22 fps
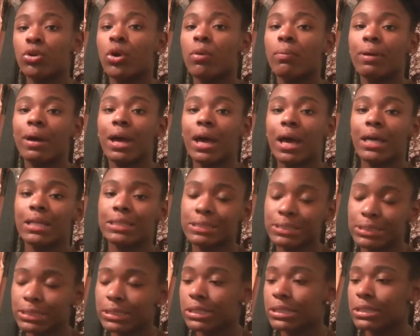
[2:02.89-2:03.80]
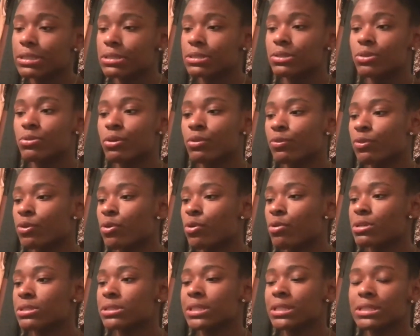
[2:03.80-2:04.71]
on behind scenes. So of
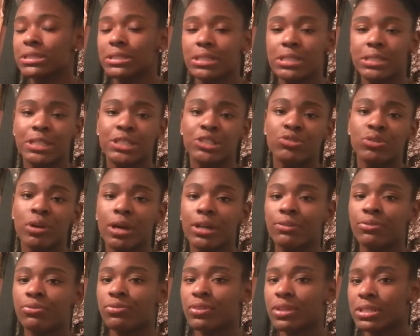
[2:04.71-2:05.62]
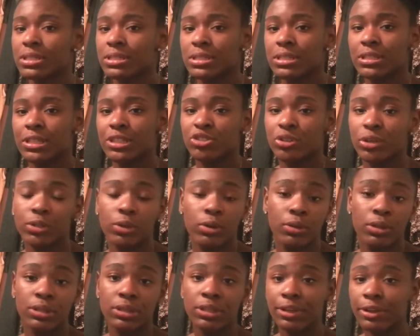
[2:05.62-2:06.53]
course they say they try to fix it, they try to go
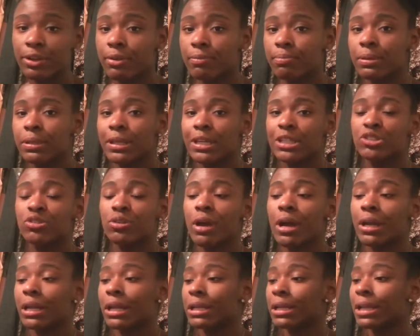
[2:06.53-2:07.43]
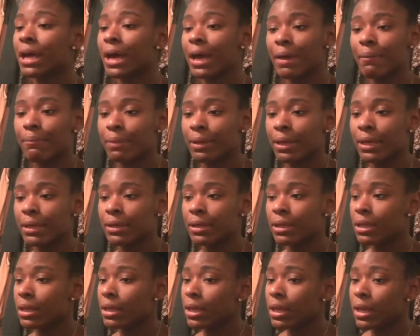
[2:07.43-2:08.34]
to therapy, they tried a lot, man.
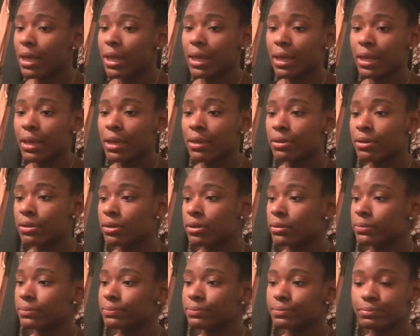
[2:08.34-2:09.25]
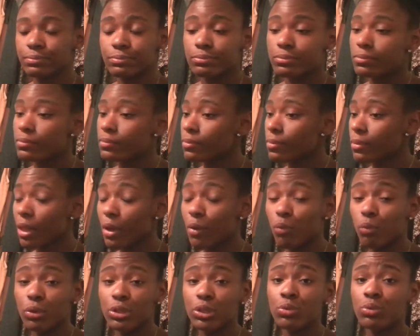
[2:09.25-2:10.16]
And
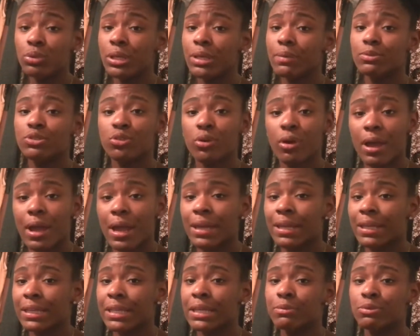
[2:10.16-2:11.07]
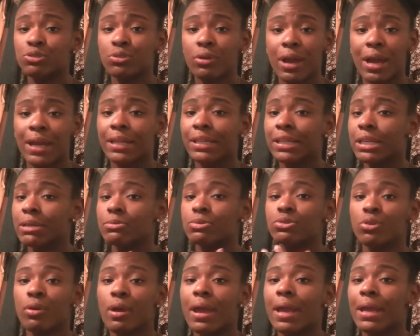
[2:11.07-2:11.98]
when you keep trying and keep trying and keep
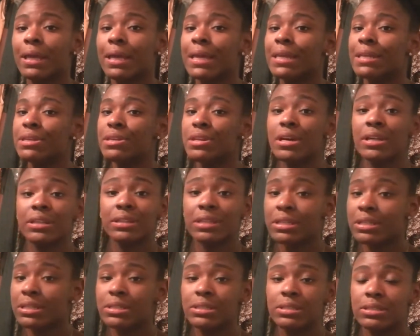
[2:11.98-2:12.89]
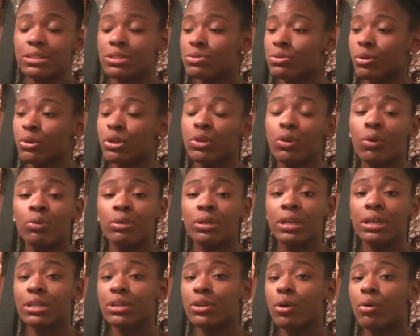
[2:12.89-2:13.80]
trying and nothing is, you don't
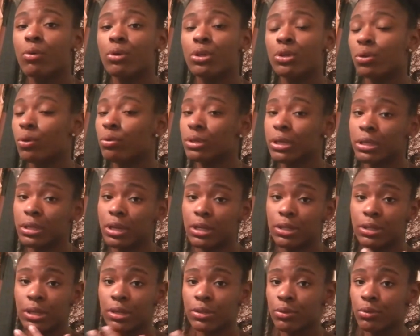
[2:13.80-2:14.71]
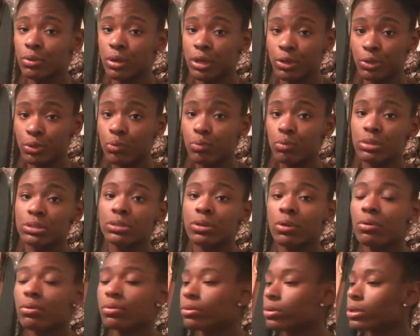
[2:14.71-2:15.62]
get a new
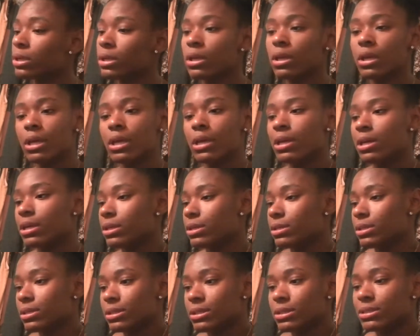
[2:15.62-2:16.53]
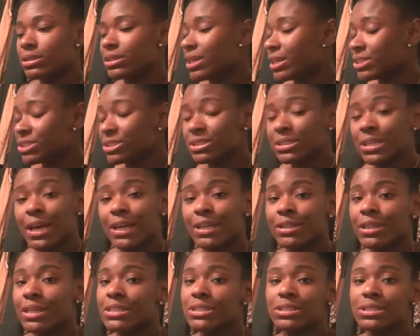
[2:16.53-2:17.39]
result, that's just how you,